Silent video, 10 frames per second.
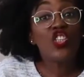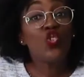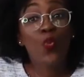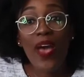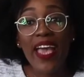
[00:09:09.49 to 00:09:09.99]

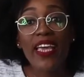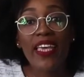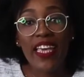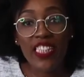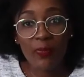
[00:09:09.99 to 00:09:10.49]
Dweck
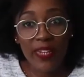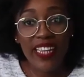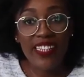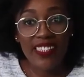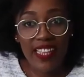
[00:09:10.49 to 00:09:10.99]

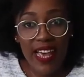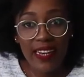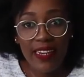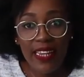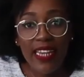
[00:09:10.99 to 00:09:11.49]
explains that
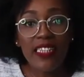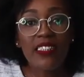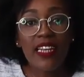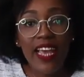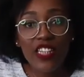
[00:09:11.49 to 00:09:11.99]

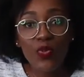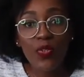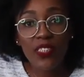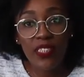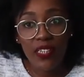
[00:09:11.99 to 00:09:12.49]
intellectual
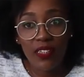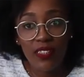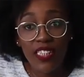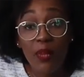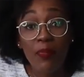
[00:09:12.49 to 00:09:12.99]
skills
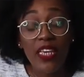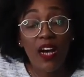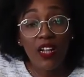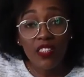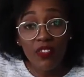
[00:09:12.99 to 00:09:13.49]
can be
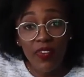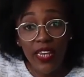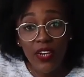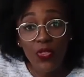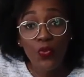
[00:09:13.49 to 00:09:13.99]

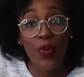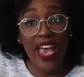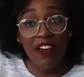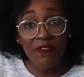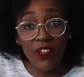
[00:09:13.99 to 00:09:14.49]
cultivated through
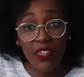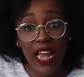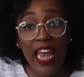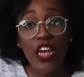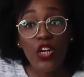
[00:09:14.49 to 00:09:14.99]
effort
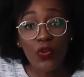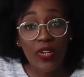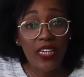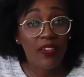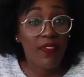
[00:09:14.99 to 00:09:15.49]
and
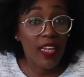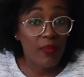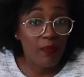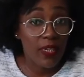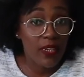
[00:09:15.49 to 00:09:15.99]
learning
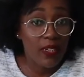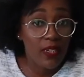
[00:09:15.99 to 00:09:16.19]
development.